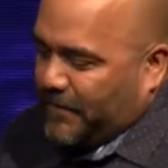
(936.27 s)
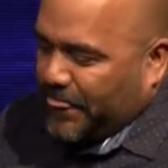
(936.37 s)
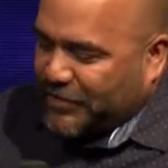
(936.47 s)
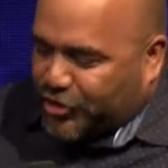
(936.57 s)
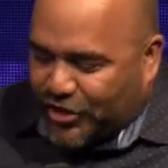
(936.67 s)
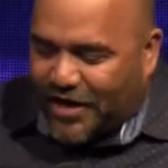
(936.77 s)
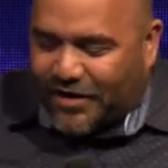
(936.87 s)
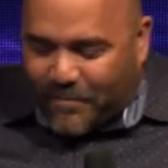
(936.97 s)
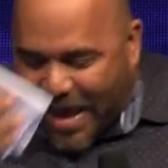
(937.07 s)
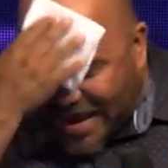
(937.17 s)
This
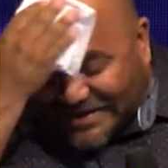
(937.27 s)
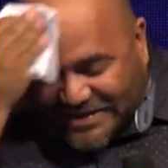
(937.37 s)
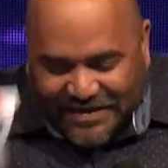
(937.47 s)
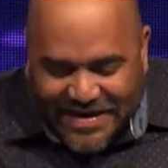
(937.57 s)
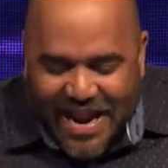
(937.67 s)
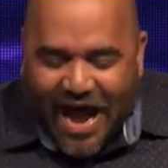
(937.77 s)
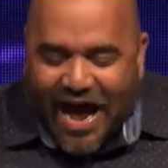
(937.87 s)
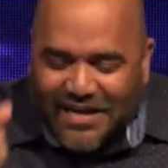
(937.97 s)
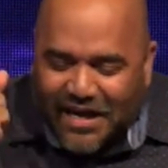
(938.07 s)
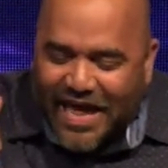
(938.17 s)
young man could
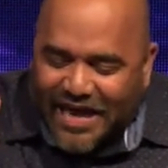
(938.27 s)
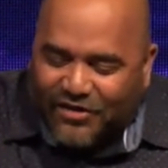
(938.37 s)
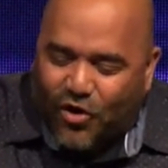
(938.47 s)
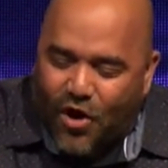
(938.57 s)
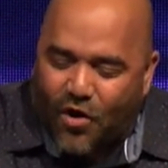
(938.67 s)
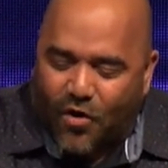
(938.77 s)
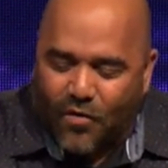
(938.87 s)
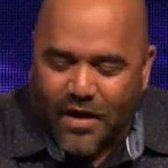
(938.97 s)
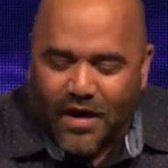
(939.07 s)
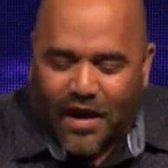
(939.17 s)
not let go
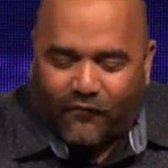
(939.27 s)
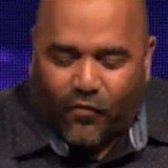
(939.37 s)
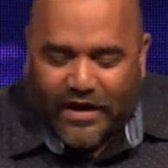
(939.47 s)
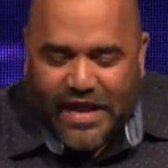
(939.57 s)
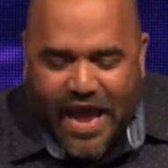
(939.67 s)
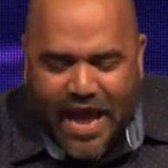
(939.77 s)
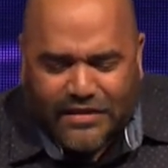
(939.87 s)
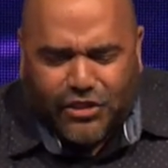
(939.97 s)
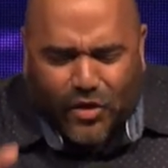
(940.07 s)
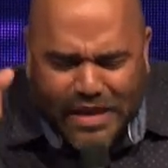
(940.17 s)
of what he had,
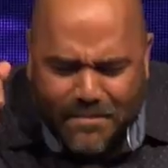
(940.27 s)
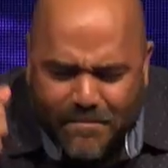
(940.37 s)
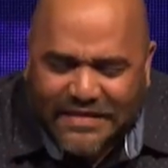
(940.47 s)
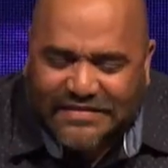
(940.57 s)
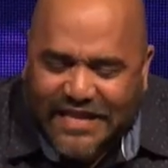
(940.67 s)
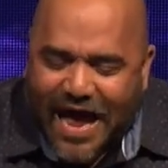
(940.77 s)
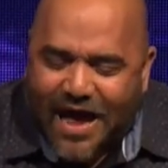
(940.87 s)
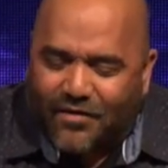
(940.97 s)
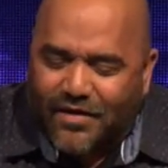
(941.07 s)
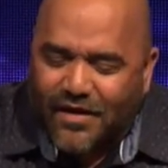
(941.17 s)
so he missed
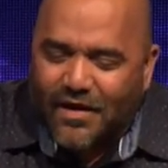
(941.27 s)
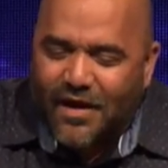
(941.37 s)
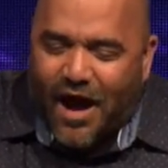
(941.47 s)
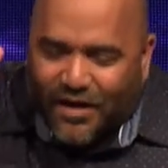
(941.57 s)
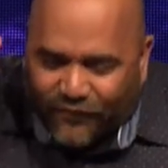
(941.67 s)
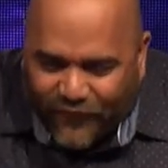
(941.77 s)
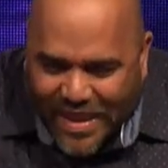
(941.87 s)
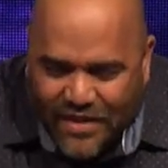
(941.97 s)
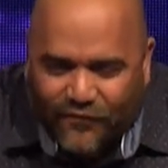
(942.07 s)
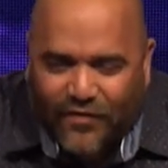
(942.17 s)
out on
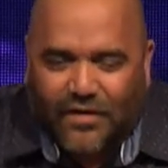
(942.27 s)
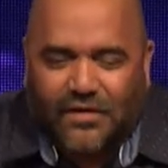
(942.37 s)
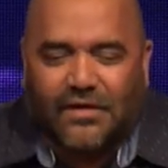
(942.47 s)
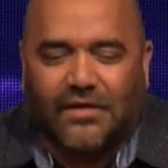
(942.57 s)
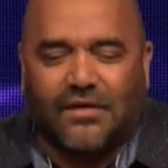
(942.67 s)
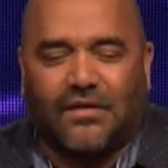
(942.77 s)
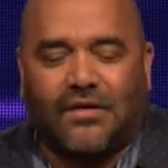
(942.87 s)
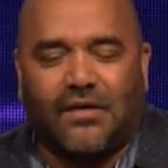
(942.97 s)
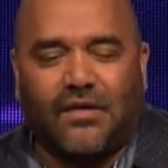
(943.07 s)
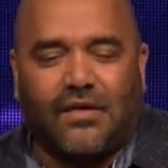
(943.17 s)
favor.
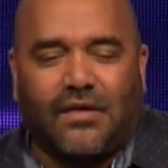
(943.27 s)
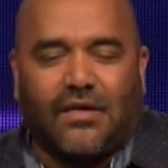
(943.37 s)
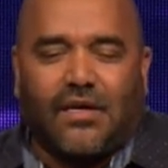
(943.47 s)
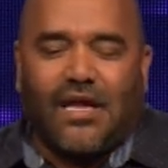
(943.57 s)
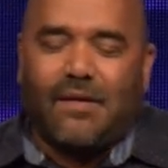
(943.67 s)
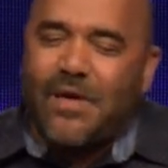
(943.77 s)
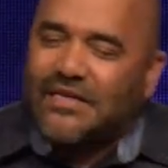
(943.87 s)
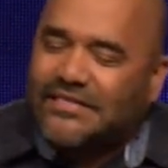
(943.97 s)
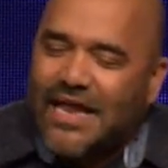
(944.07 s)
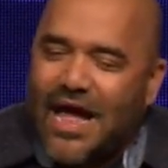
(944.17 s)
He
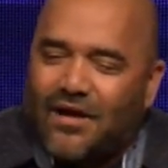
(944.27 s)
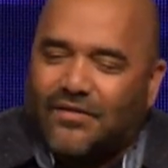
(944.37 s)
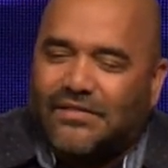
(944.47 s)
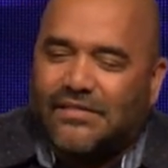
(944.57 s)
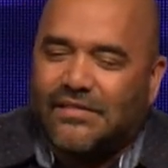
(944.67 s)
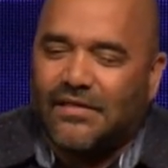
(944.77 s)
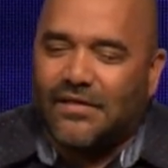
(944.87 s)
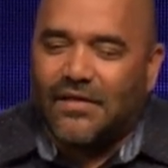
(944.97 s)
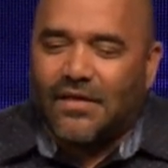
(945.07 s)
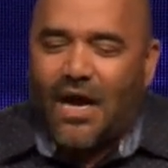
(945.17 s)
missed out
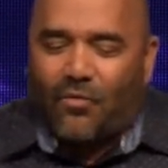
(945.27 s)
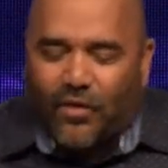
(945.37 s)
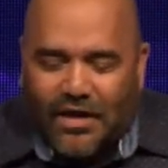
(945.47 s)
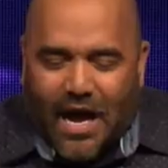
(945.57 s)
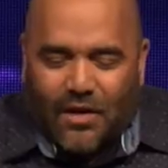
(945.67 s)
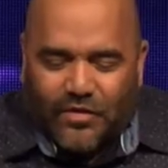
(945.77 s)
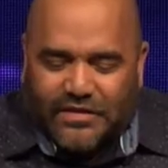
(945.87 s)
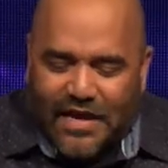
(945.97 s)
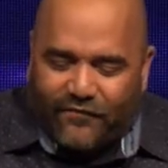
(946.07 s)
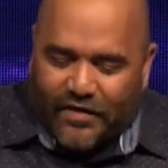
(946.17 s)
on what God was
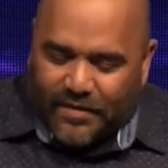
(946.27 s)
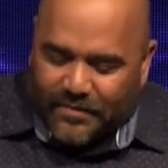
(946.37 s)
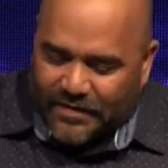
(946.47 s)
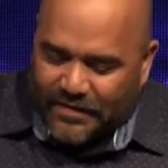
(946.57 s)
giving him.